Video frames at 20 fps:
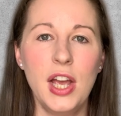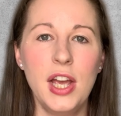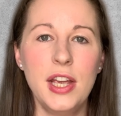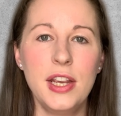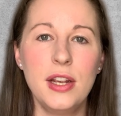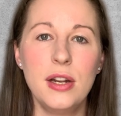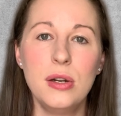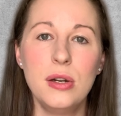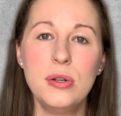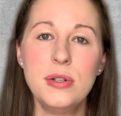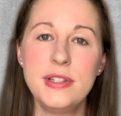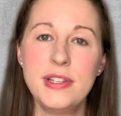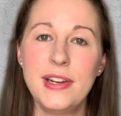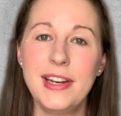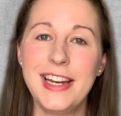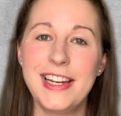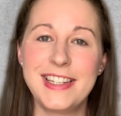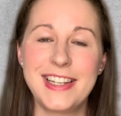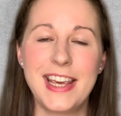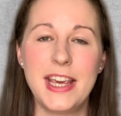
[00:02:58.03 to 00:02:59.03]
You'll also
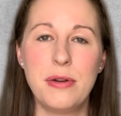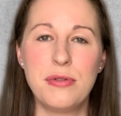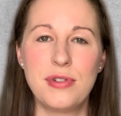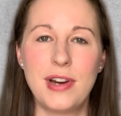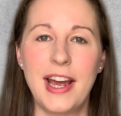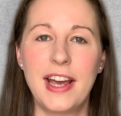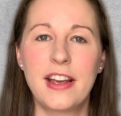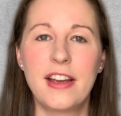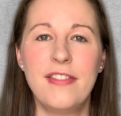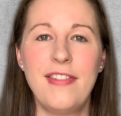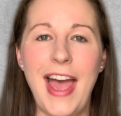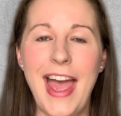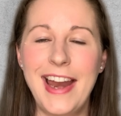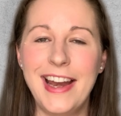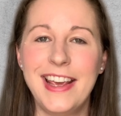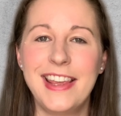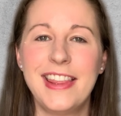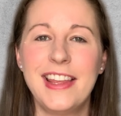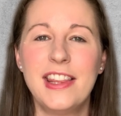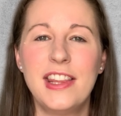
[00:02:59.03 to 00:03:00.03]
need to keep track of
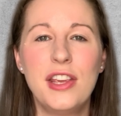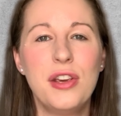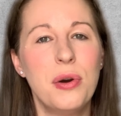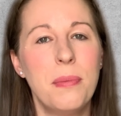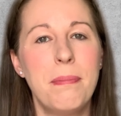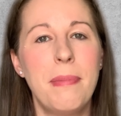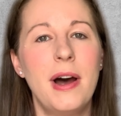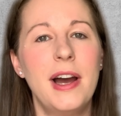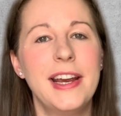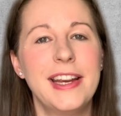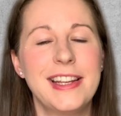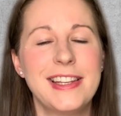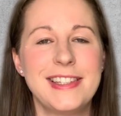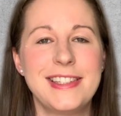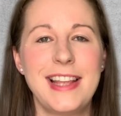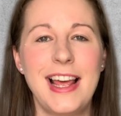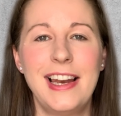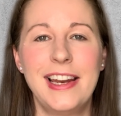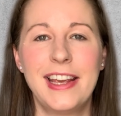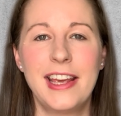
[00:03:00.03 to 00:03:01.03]
anything that you're buying and
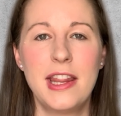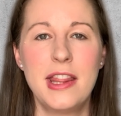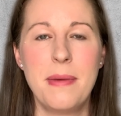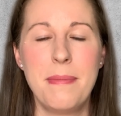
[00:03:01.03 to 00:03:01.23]
selling in the